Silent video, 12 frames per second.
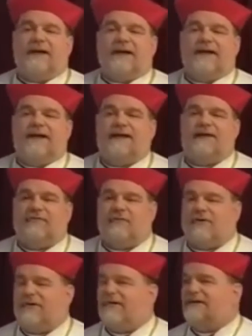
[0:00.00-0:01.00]
and
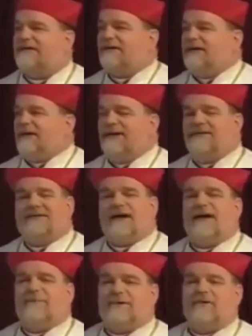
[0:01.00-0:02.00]
therefore he's
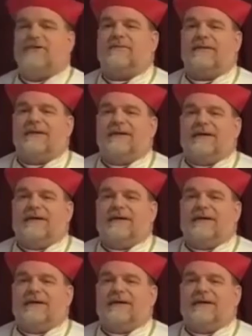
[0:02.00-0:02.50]
not a bishop.